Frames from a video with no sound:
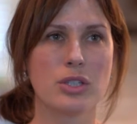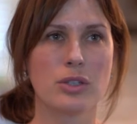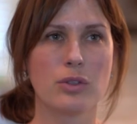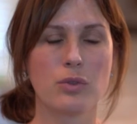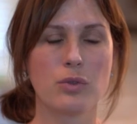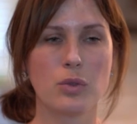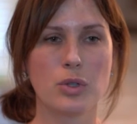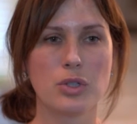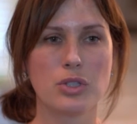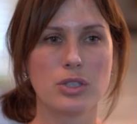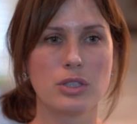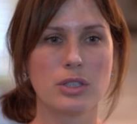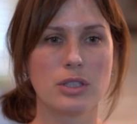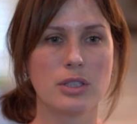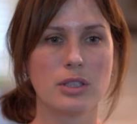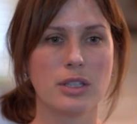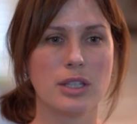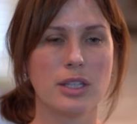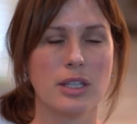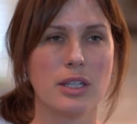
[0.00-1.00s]

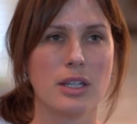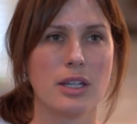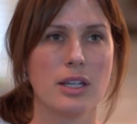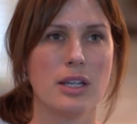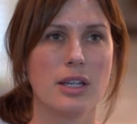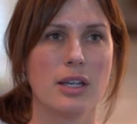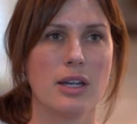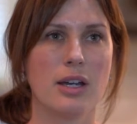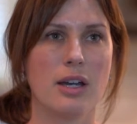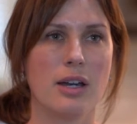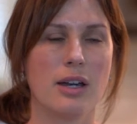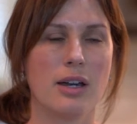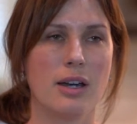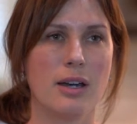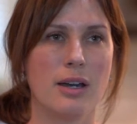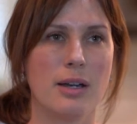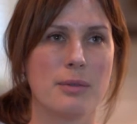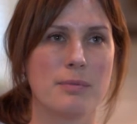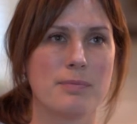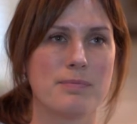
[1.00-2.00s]
unfortunately,
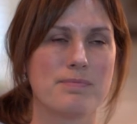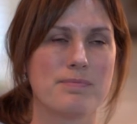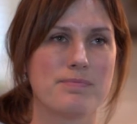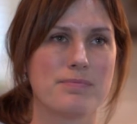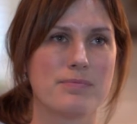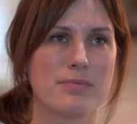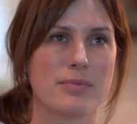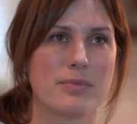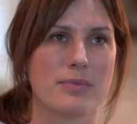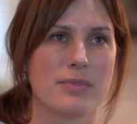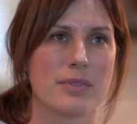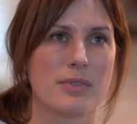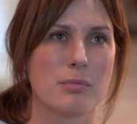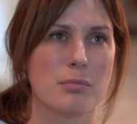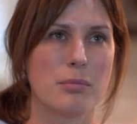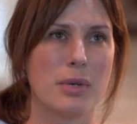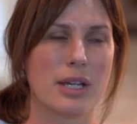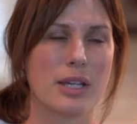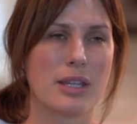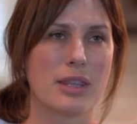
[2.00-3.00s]

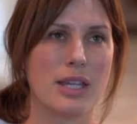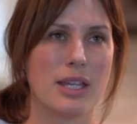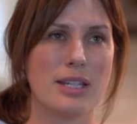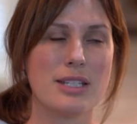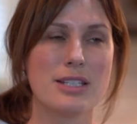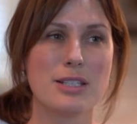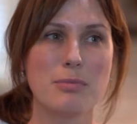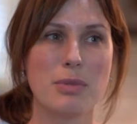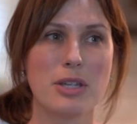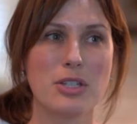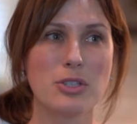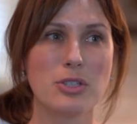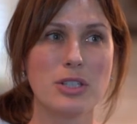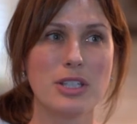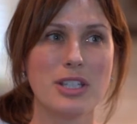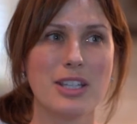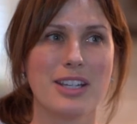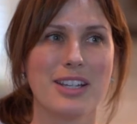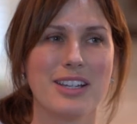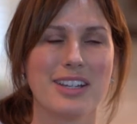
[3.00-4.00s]
back then
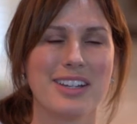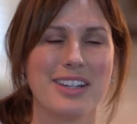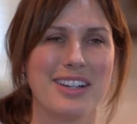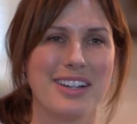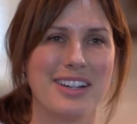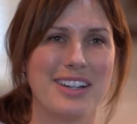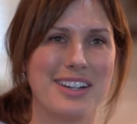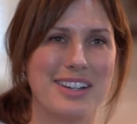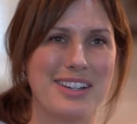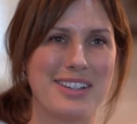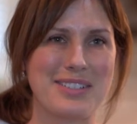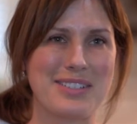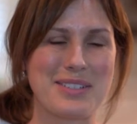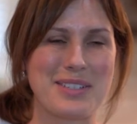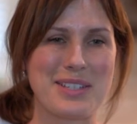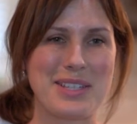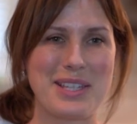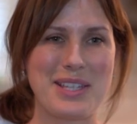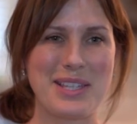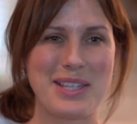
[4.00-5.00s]
especially,
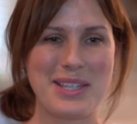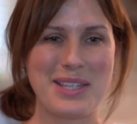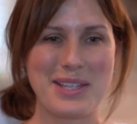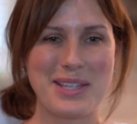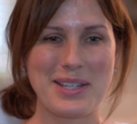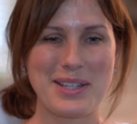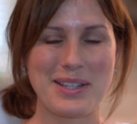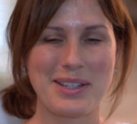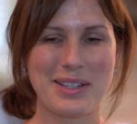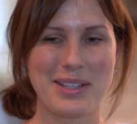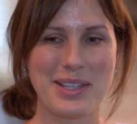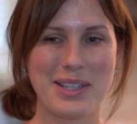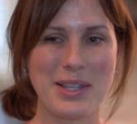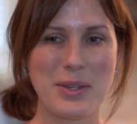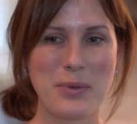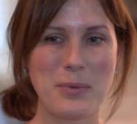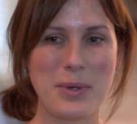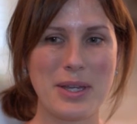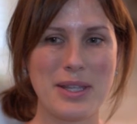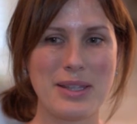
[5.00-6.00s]

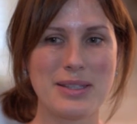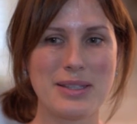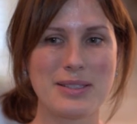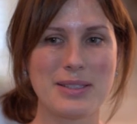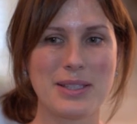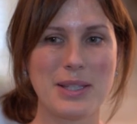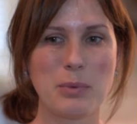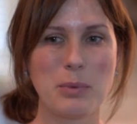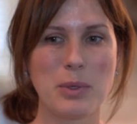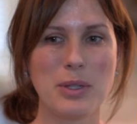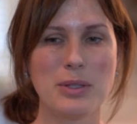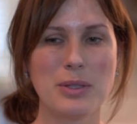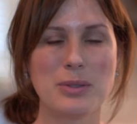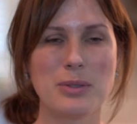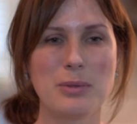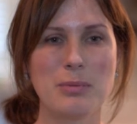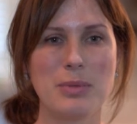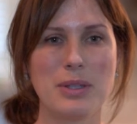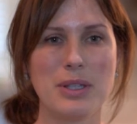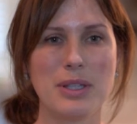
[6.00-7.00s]
he wanted
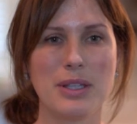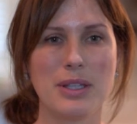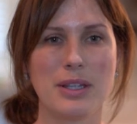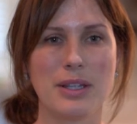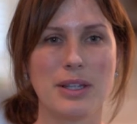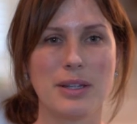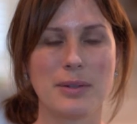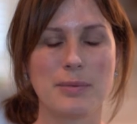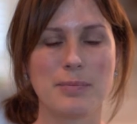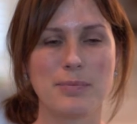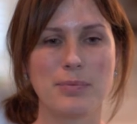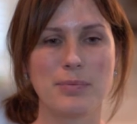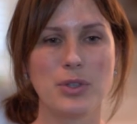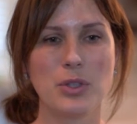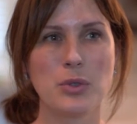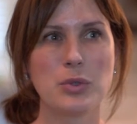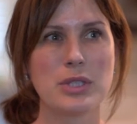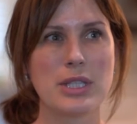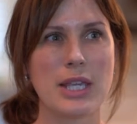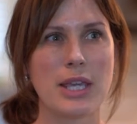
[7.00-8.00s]
to be a
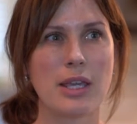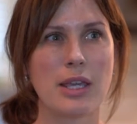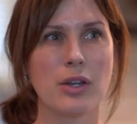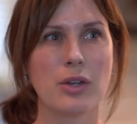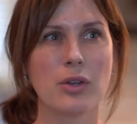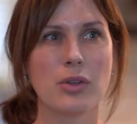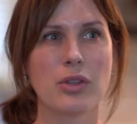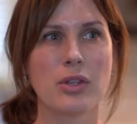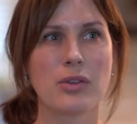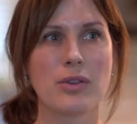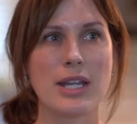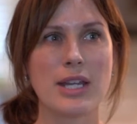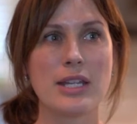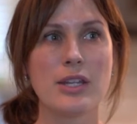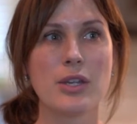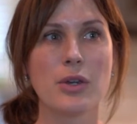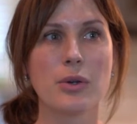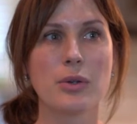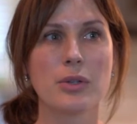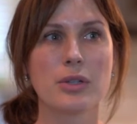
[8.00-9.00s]
news anchor on the
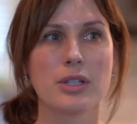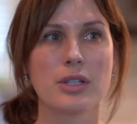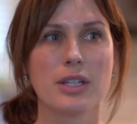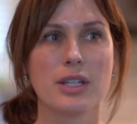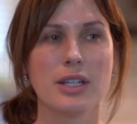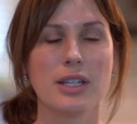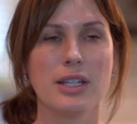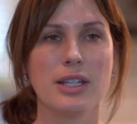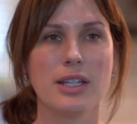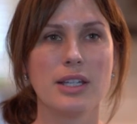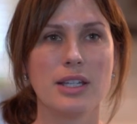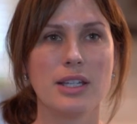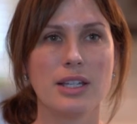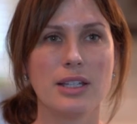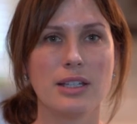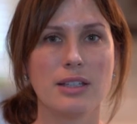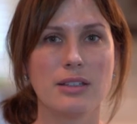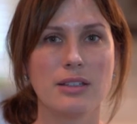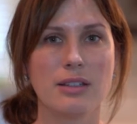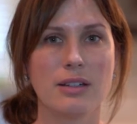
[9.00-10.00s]
radio,
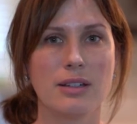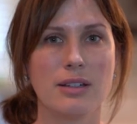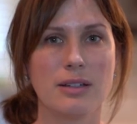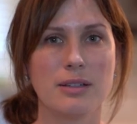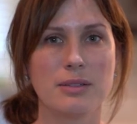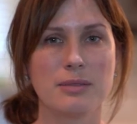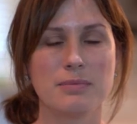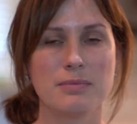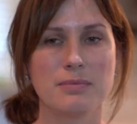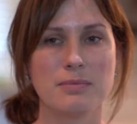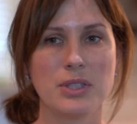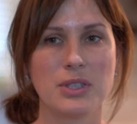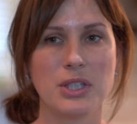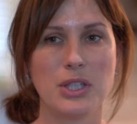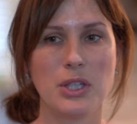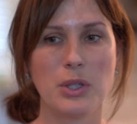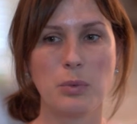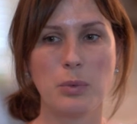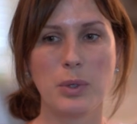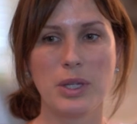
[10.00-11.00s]
and
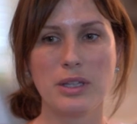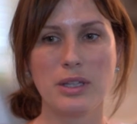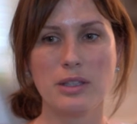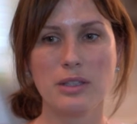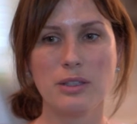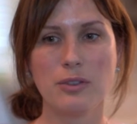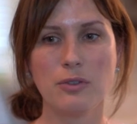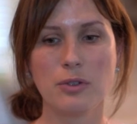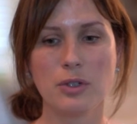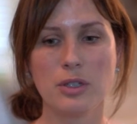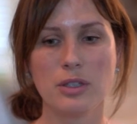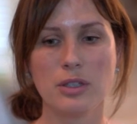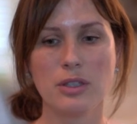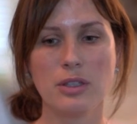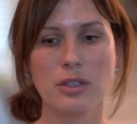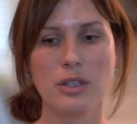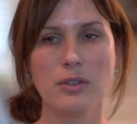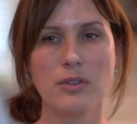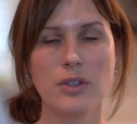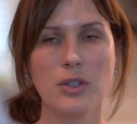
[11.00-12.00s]
he went in for an
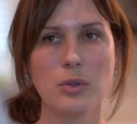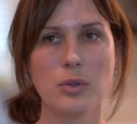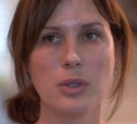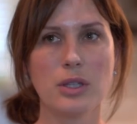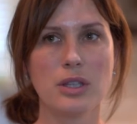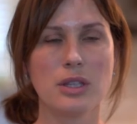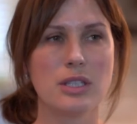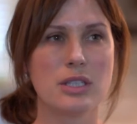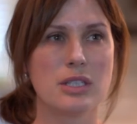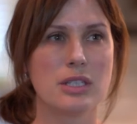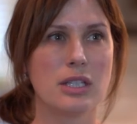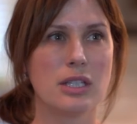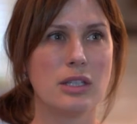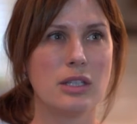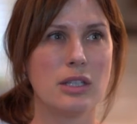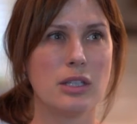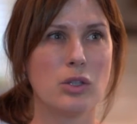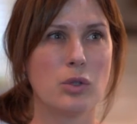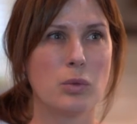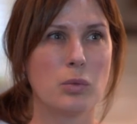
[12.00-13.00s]
interview, and they said
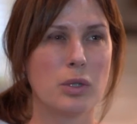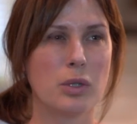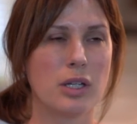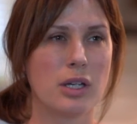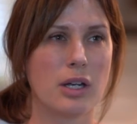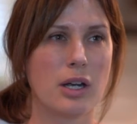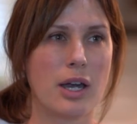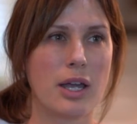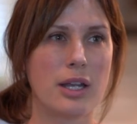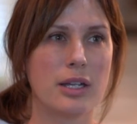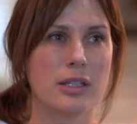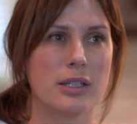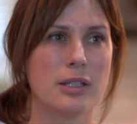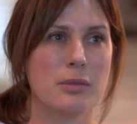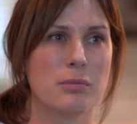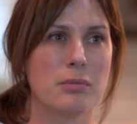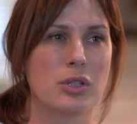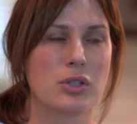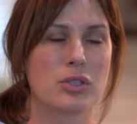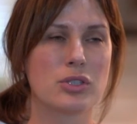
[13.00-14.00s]
they don't want to hire
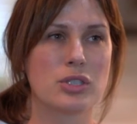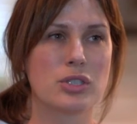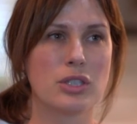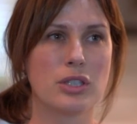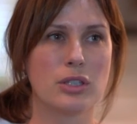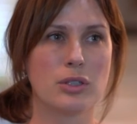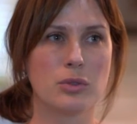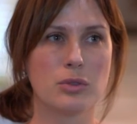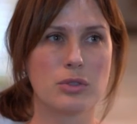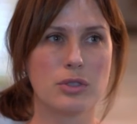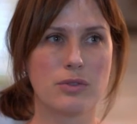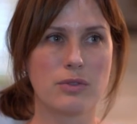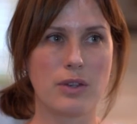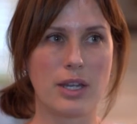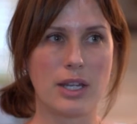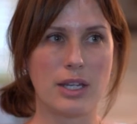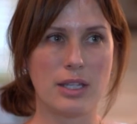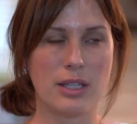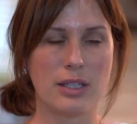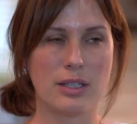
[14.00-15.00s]
him because he looks
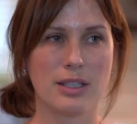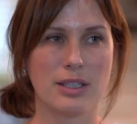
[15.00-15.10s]
funny.